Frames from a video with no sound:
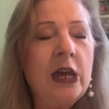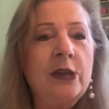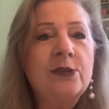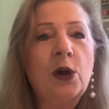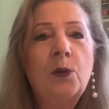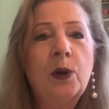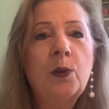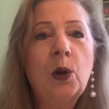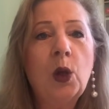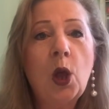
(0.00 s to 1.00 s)
So we
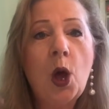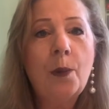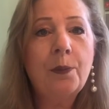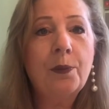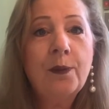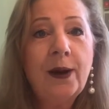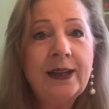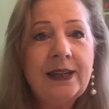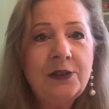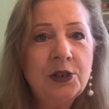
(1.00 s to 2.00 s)
will hop right
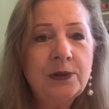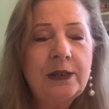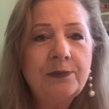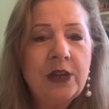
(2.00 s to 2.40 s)
into it.